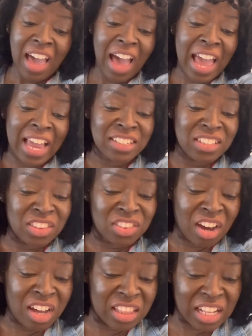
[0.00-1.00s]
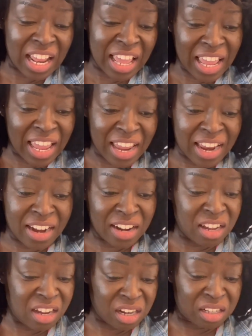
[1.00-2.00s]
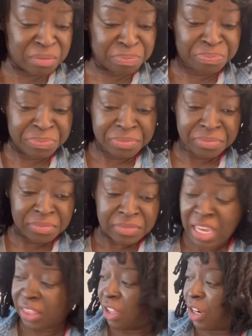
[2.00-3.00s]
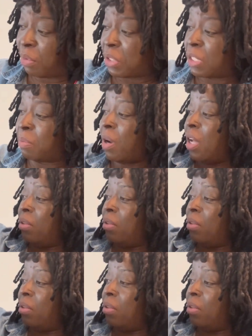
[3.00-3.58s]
I actually thought that I had, I thought it was small.